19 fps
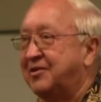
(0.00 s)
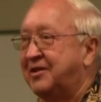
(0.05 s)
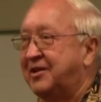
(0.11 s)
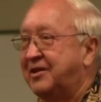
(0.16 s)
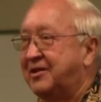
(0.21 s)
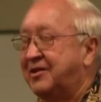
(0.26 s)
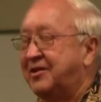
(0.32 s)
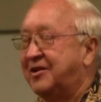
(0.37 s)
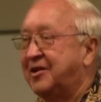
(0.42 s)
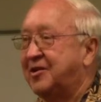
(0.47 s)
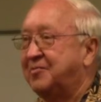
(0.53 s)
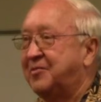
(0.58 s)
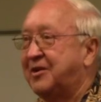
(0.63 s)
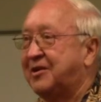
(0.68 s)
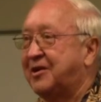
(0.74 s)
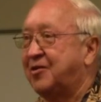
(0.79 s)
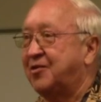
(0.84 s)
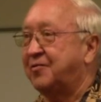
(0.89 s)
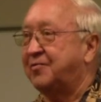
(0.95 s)
You gotta
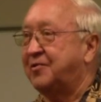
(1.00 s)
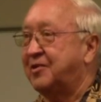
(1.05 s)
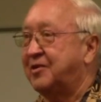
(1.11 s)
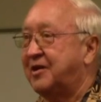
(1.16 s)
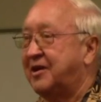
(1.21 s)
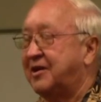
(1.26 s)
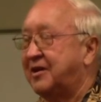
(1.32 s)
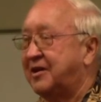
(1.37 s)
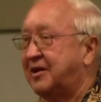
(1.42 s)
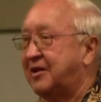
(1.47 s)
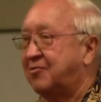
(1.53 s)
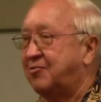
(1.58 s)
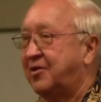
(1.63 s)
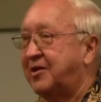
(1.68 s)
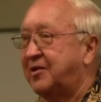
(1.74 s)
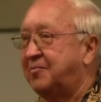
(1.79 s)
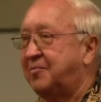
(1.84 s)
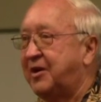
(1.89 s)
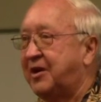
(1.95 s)
be careful, you're gonna get
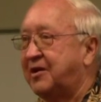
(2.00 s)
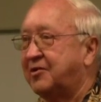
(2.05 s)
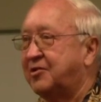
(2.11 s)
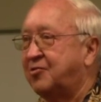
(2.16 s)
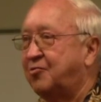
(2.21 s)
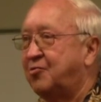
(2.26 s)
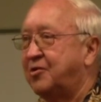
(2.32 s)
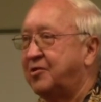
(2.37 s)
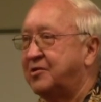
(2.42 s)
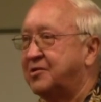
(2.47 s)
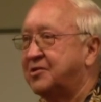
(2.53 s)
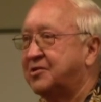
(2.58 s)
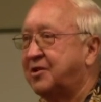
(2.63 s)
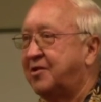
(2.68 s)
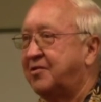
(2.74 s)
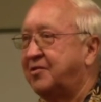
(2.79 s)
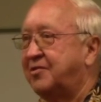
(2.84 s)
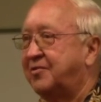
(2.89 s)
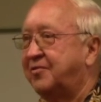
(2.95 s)
right back to where you
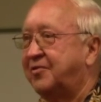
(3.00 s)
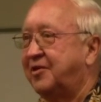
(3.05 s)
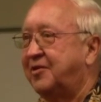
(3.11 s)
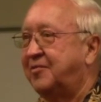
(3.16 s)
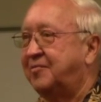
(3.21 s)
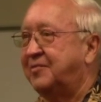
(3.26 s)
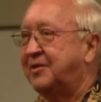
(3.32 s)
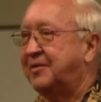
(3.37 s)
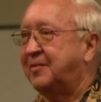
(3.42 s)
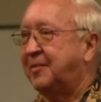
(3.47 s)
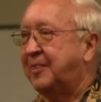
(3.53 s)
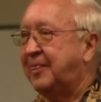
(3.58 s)
started from.